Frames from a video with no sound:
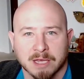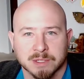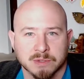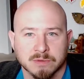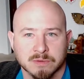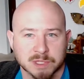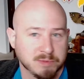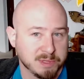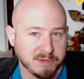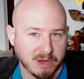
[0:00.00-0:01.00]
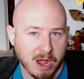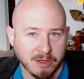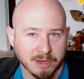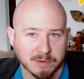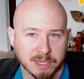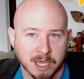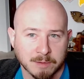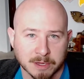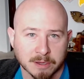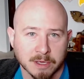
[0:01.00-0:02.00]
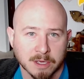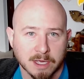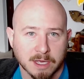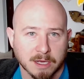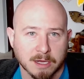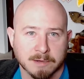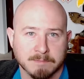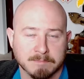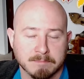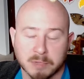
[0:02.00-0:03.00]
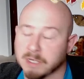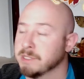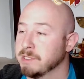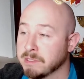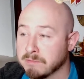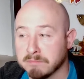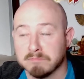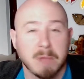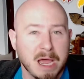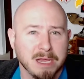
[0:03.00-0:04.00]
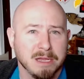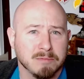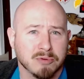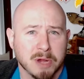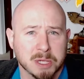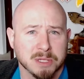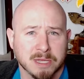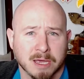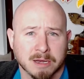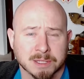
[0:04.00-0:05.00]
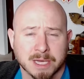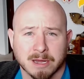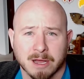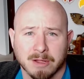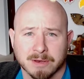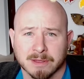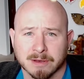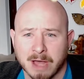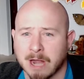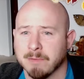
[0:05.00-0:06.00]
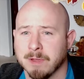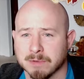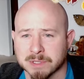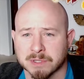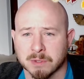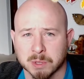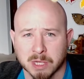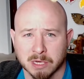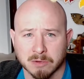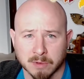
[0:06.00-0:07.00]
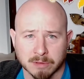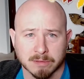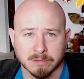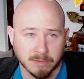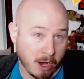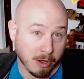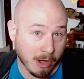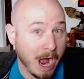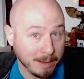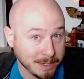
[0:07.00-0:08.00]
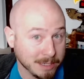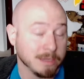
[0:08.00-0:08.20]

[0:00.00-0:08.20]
to this specific holiday with gaming. Um, but it's my impression that it's not a holiday that a lot of people associate with the, our hobby.